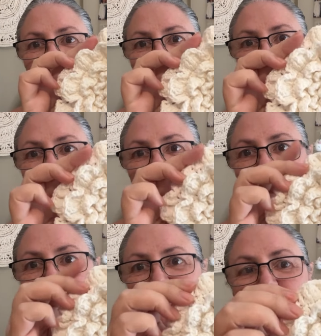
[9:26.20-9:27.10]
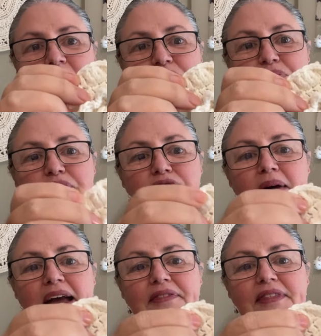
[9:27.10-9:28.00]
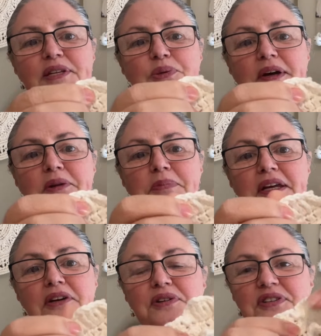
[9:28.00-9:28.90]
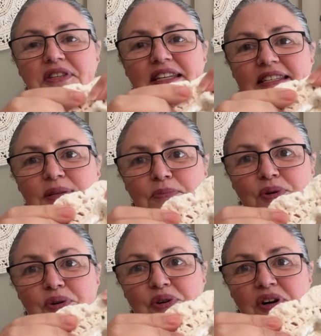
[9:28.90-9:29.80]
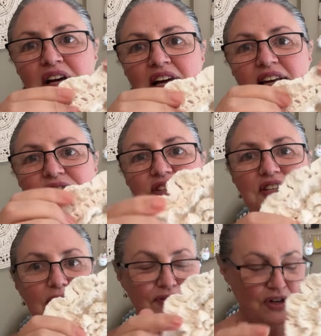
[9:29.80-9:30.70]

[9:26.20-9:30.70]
And I probably should have made this one bigger because this is more stiff